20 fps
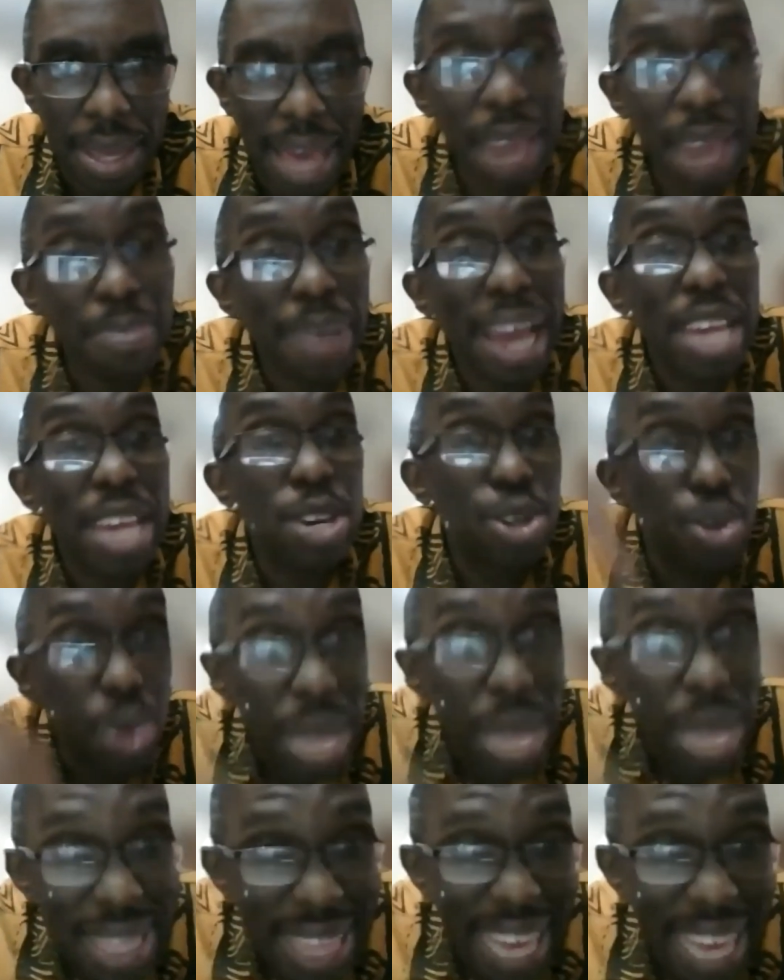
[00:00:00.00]
And by
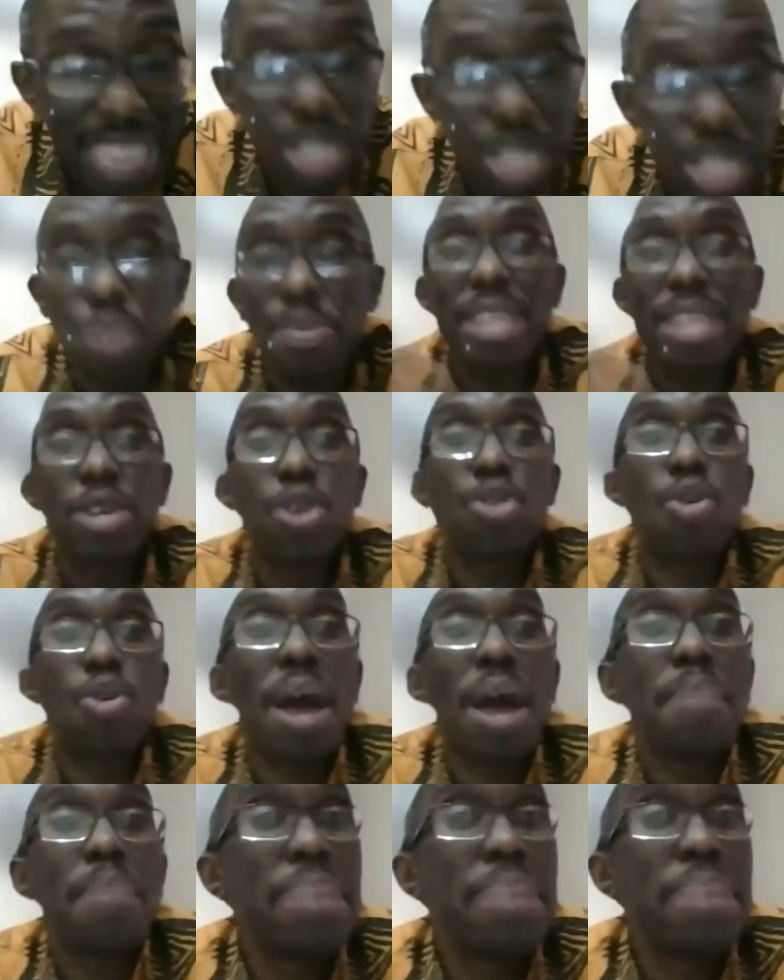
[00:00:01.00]
doing that, you might grow
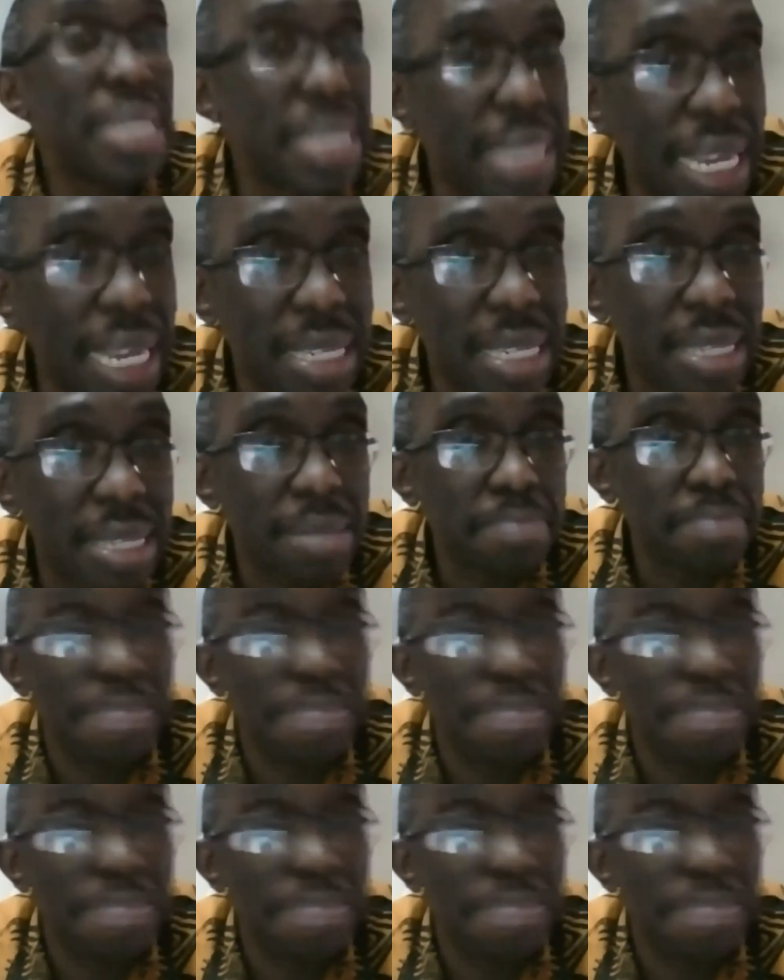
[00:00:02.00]
a business